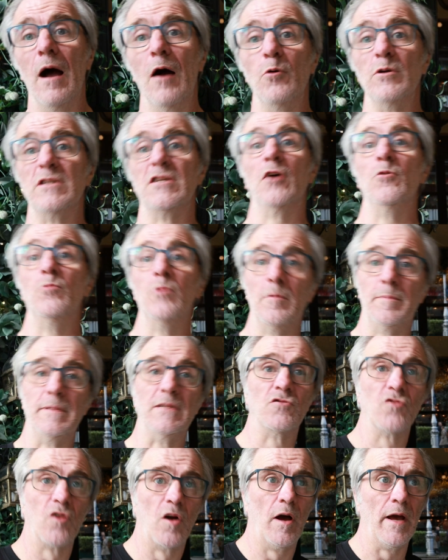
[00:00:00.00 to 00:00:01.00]
which I will be
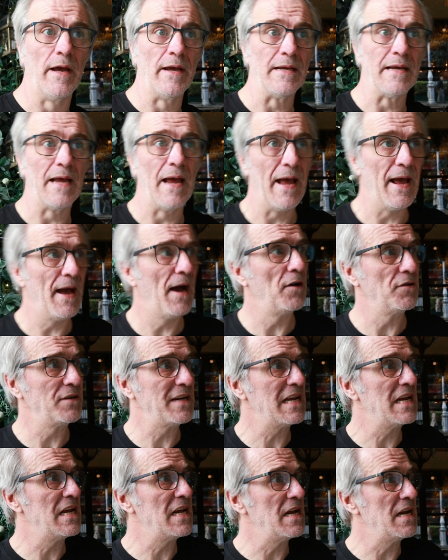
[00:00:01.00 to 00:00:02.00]
trying out
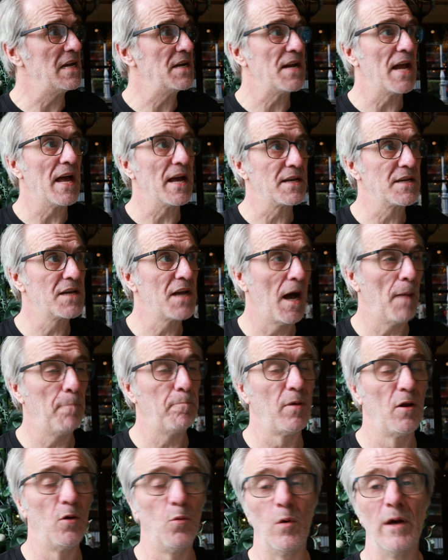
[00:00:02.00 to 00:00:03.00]
in a
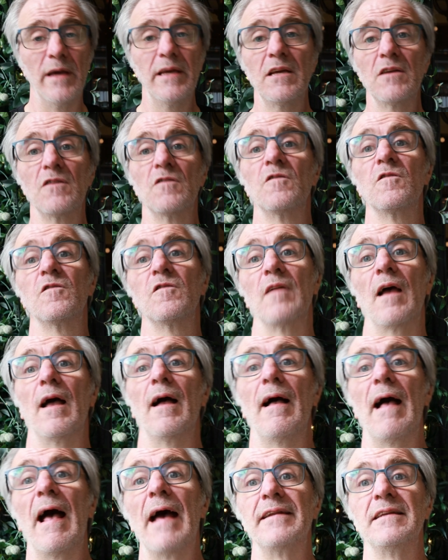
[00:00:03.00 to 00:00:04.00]
couple of weeks,
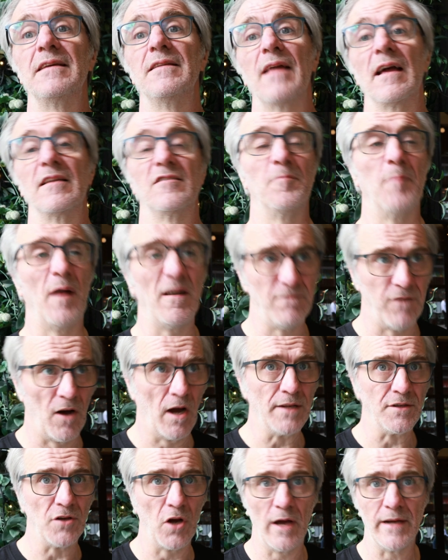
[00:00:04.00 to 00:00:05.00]
adding that to my
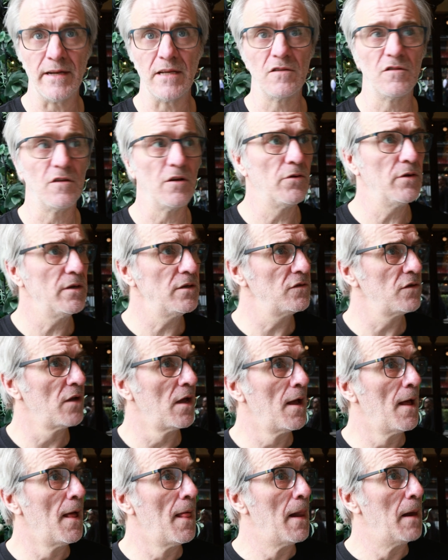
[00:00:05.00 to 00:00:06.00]
fine dining series.
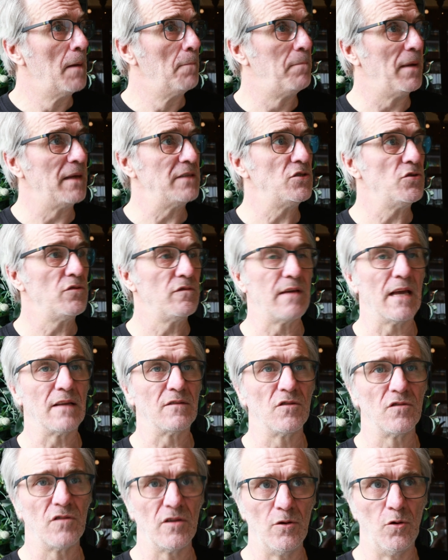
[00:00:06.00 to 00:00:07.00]
But you
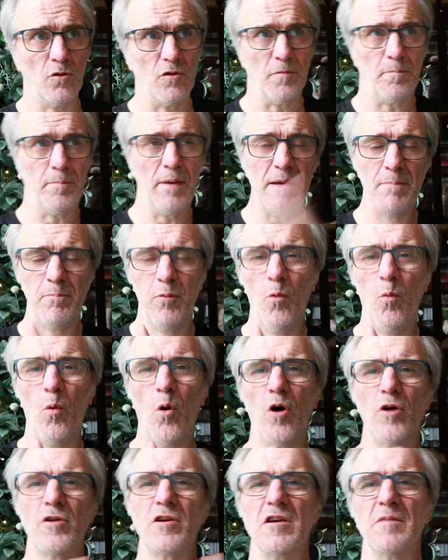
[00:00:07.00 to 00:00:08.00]
get to see all the people
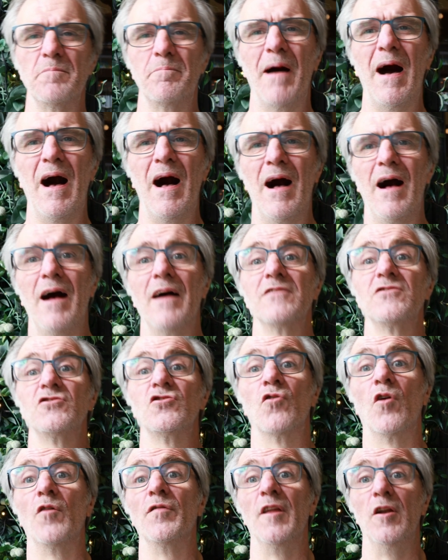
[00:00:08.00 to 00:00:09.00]
walking
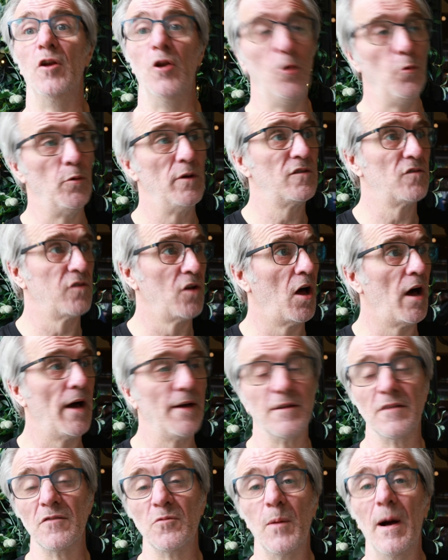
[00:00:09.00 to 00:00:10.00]
past. You're on the Lewis
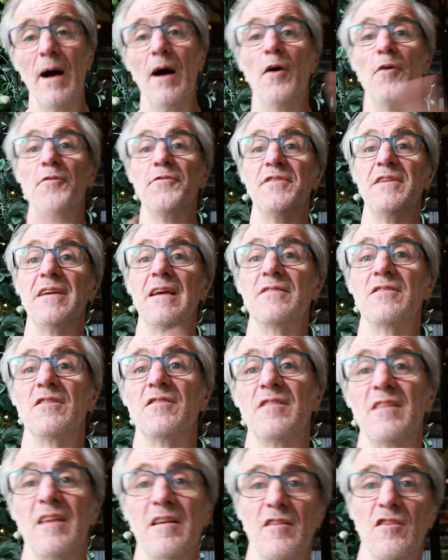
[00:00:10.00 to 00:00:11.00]
line as well, so you get
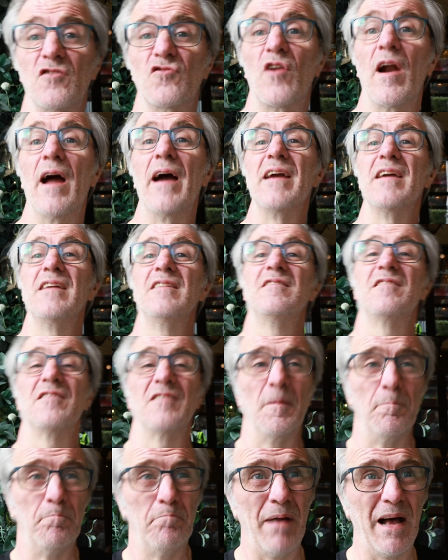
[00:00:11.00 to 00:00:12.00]
to see the trains
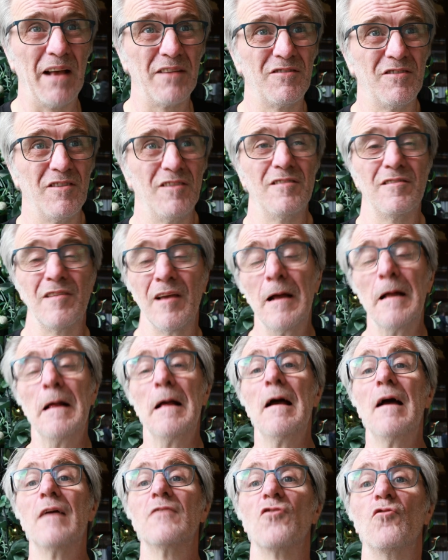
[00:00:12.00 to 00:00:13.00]
and the buses.
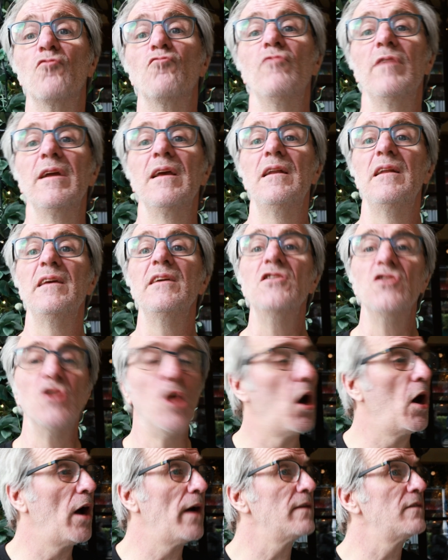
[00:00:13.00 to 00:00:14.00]
It's a really
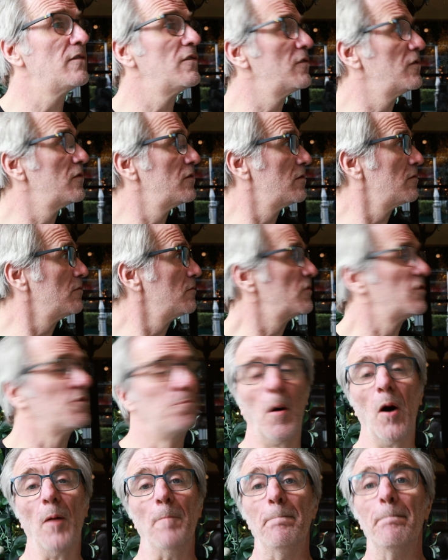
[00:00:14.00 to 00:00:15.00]
nice
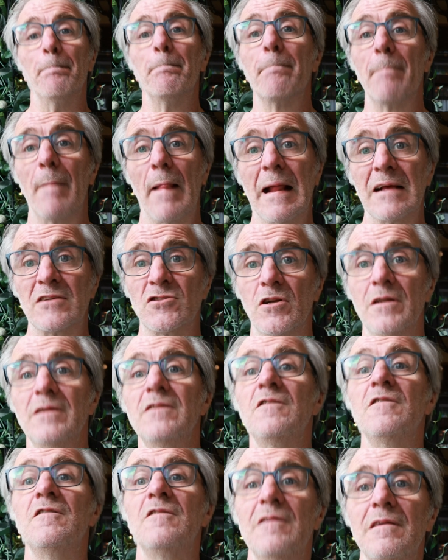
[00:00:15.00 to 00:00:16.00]
spot, actually,
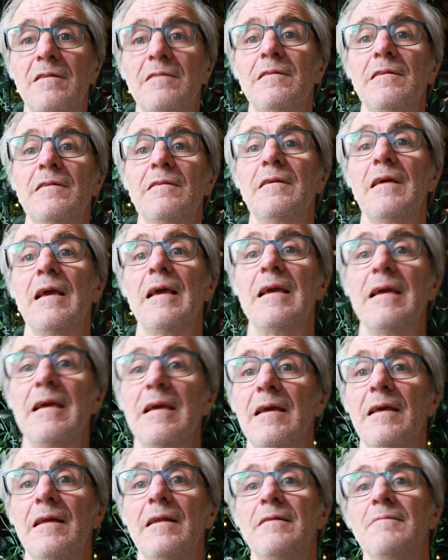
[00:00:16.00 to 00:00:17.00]
sitting
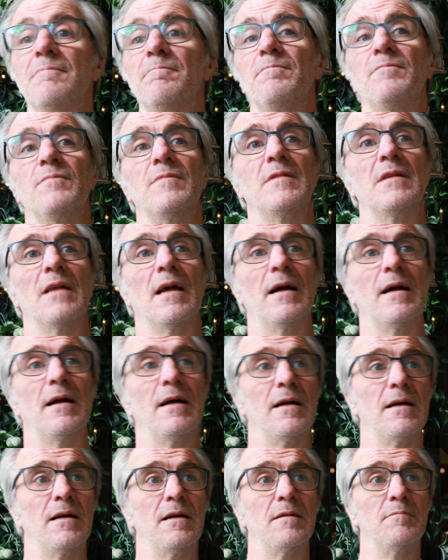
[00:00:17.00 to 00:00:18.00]
in
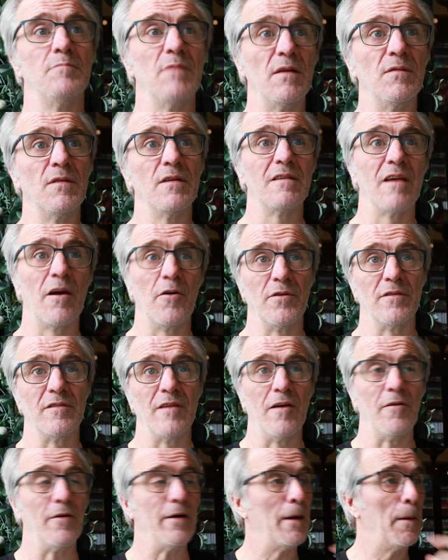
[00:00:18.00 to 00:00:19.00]
the terrace
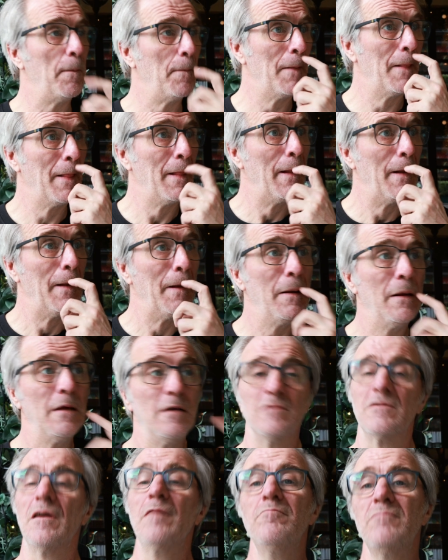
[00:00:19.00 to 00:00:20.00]
area.
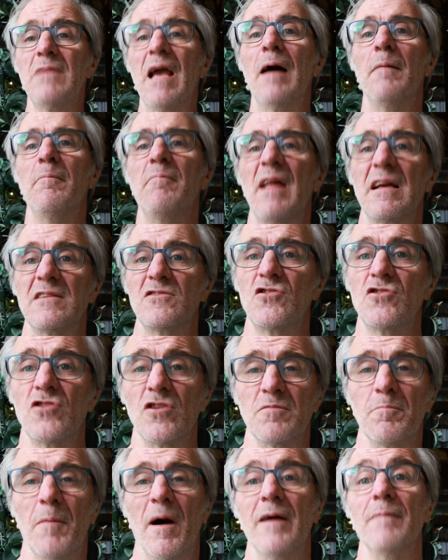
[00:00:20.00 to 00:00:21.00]
So yeah, that's
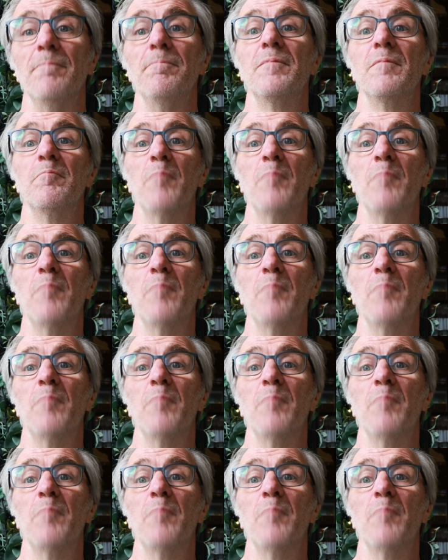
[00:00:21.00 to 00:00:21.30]
just my